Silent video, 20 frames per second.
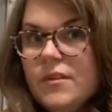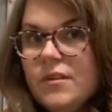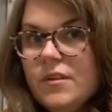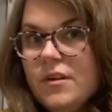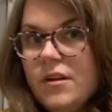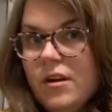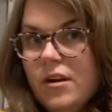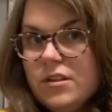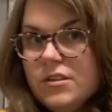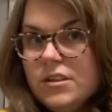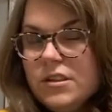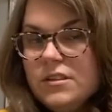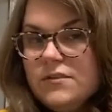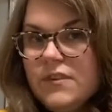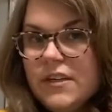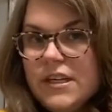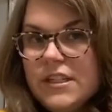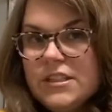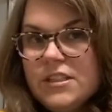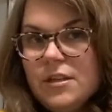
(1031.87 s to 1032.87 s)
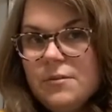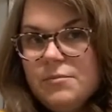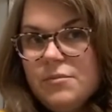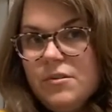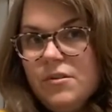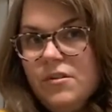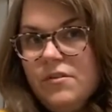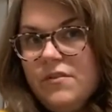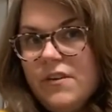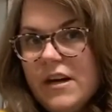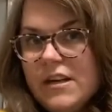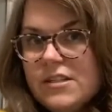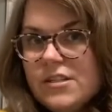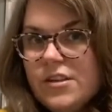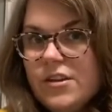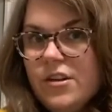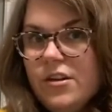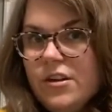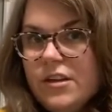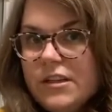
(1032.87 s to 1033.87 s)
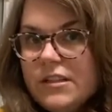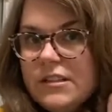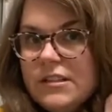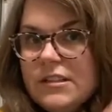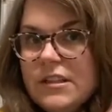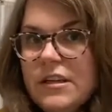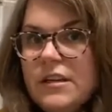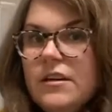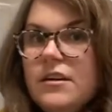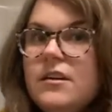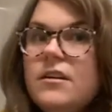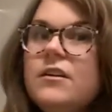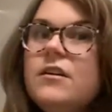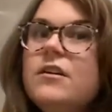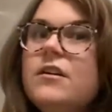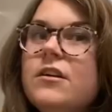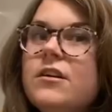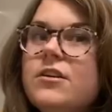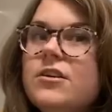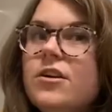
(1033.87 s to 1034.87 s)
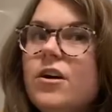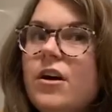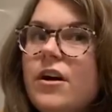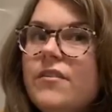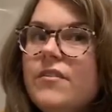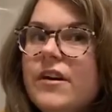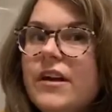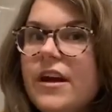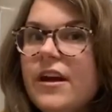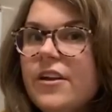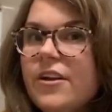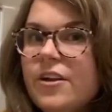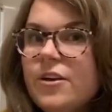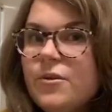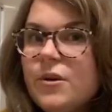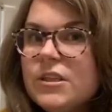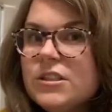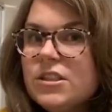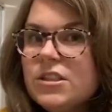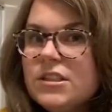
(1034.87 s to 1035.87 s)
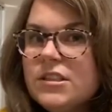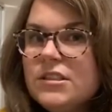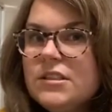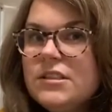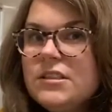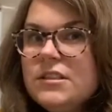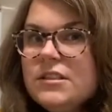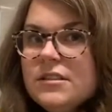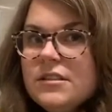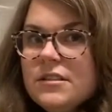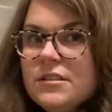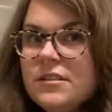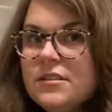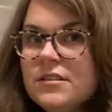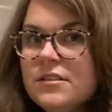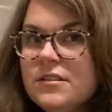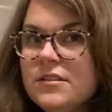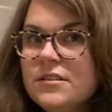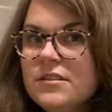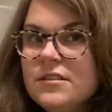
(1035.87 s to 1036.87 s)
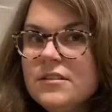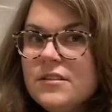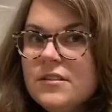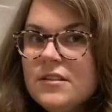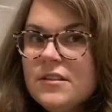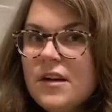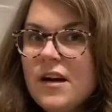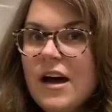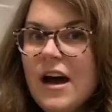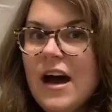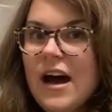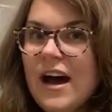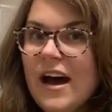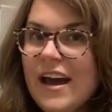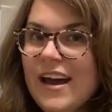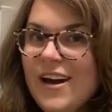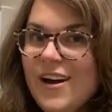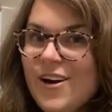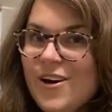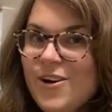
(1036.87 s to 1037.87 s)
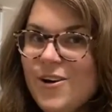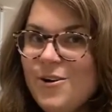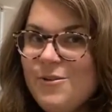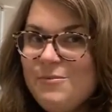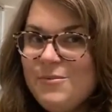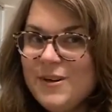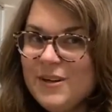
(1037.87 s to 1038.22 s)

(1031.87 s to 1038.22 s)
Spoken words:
I'll just finish up real fast so y'all can see. Do y'all have any other questions? Hi, Hope.